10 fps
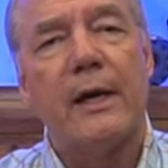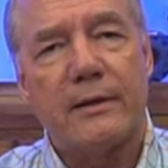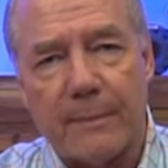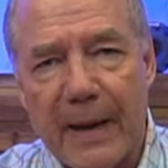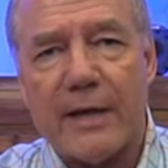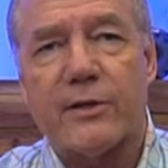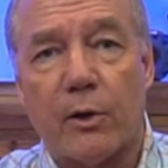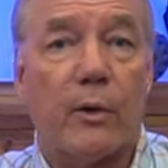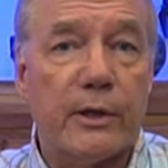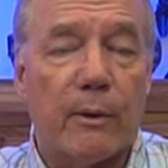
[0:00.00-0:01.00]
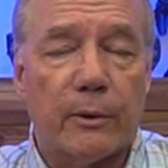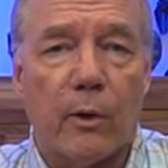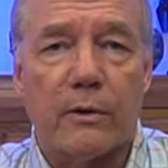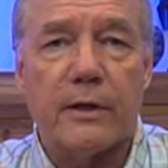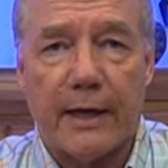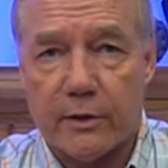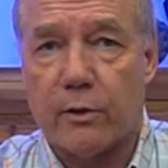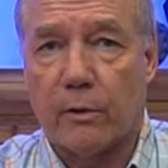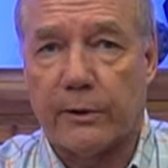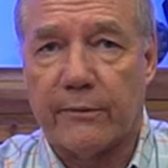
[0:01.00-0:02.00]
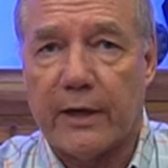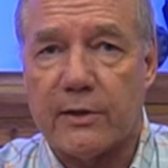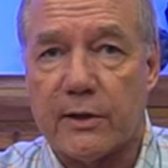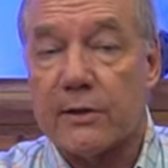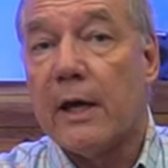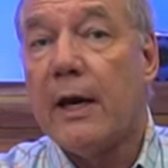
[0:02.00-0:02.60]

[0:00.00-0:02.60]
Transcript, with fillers: to pass that audio along to external devices.